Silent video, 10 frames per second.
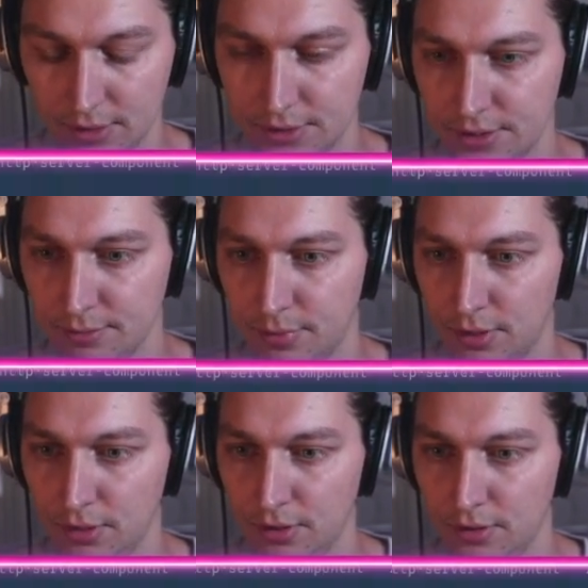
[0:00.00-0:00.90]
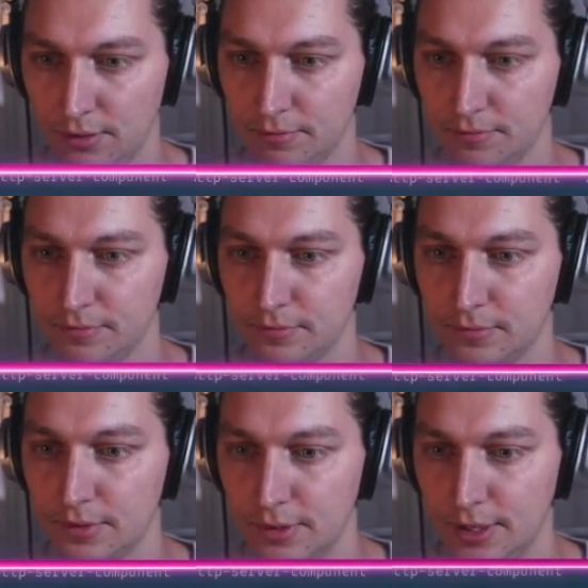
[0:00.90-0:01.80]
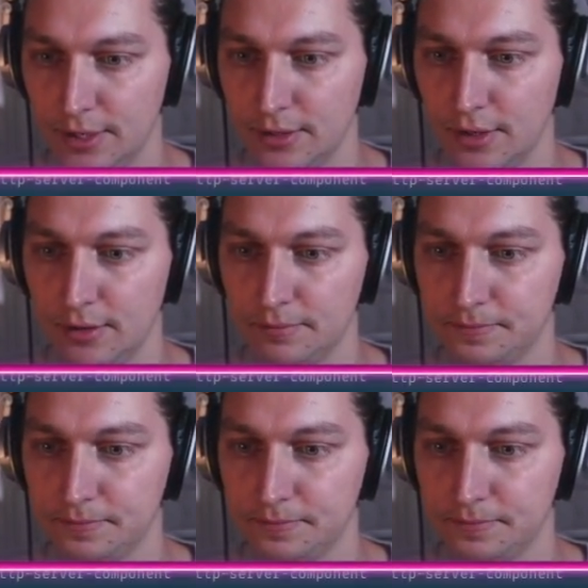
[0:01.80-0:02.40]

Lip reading: simple handler,